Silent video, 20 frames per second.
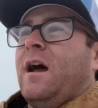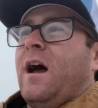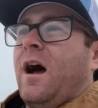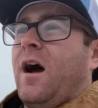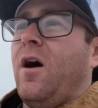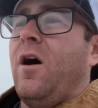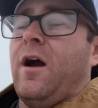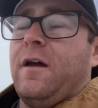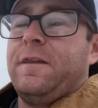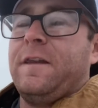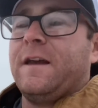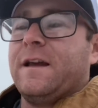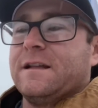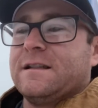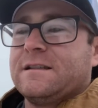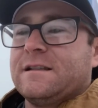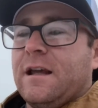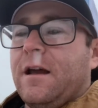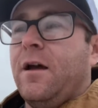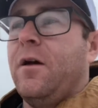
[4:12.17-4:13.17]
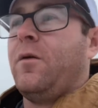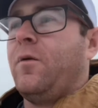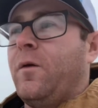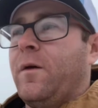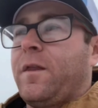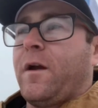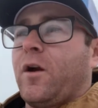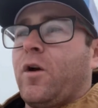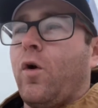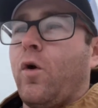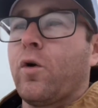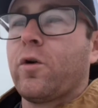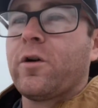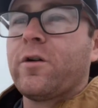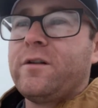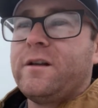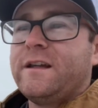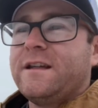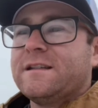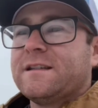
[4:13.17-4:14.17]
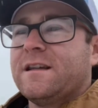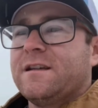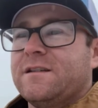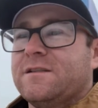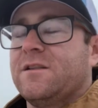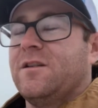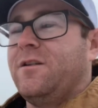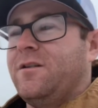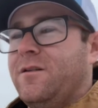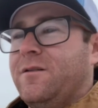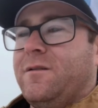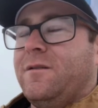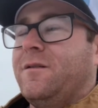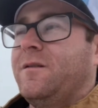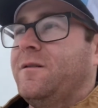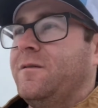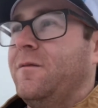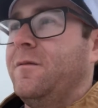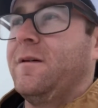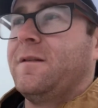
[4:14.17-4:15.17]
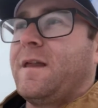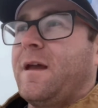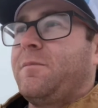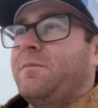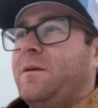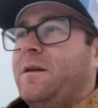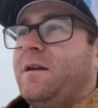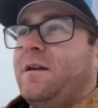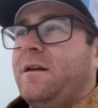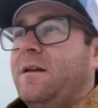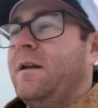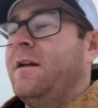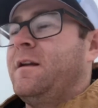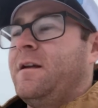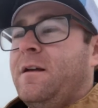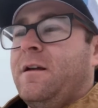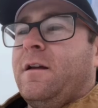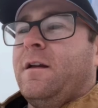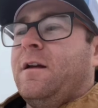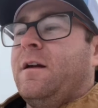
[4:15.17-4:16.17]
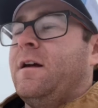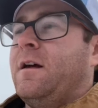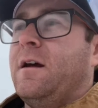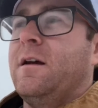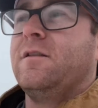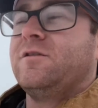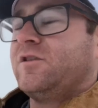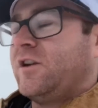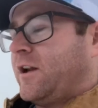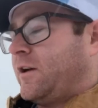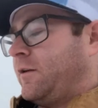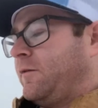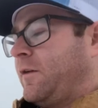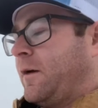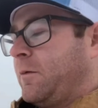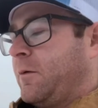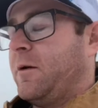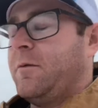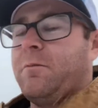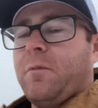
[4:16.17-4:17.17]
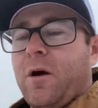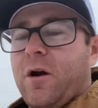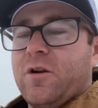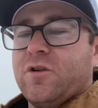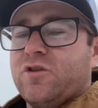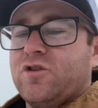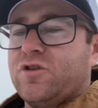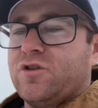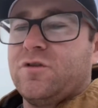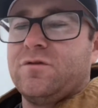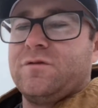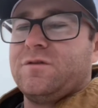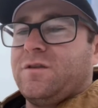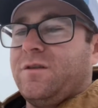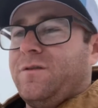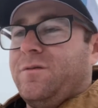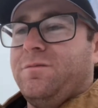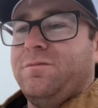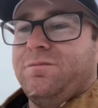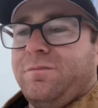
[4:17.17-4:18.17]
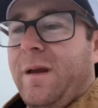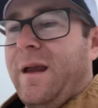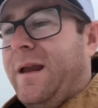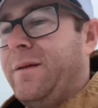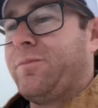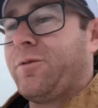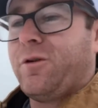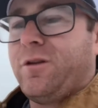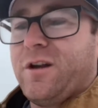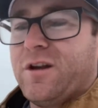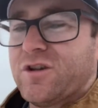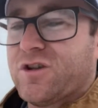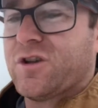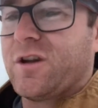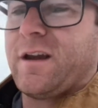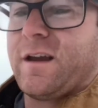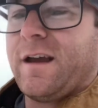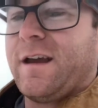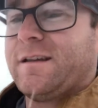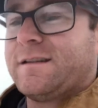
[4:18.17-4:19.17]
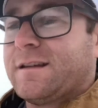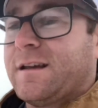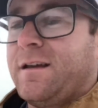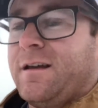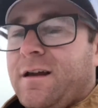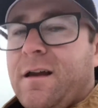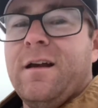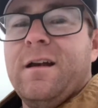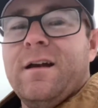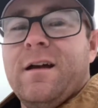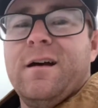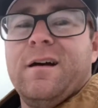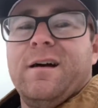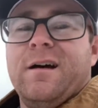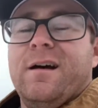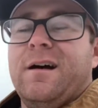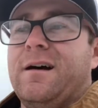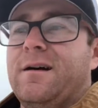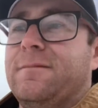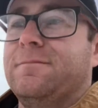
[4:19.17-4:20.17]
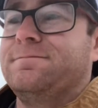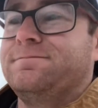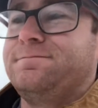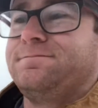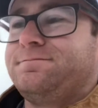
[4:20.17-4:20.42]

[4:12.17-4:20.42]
I think it's with our quarterlies. So would that be January, February, March, so April-ish, I guess. But